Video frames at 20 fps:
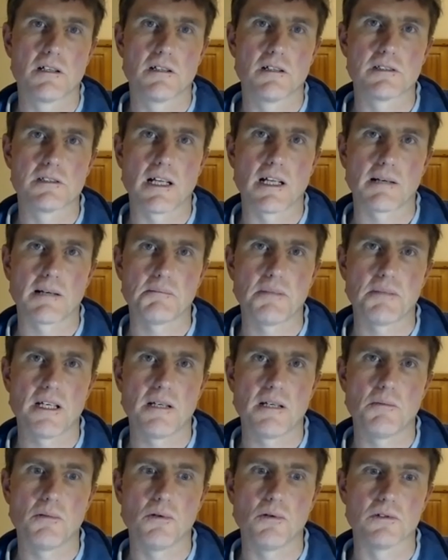it's like
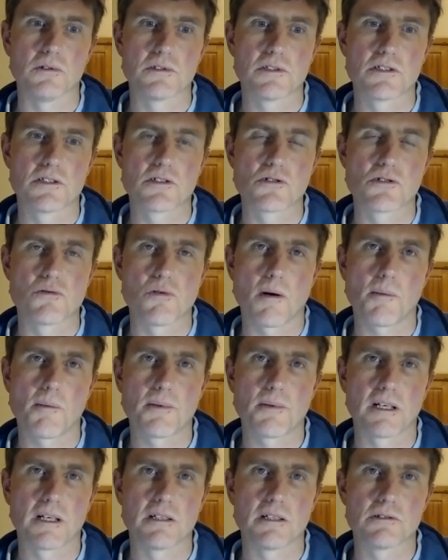pebbles
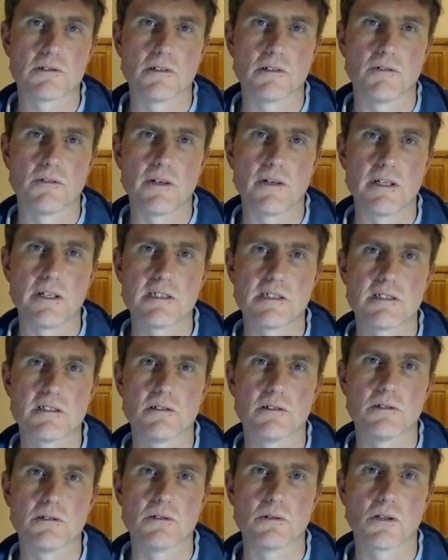dropping into the very
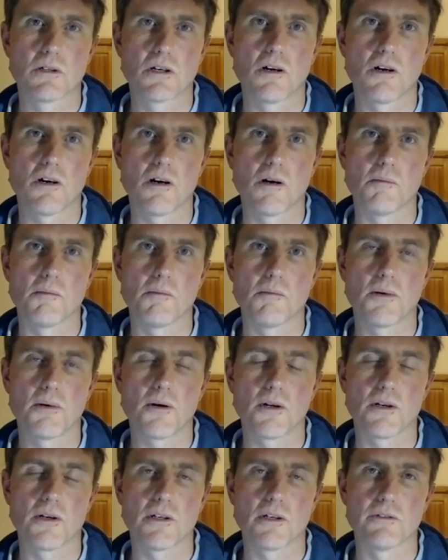still, calm
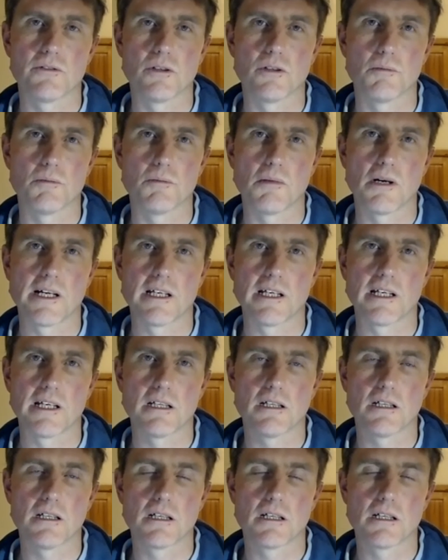pond of your mind.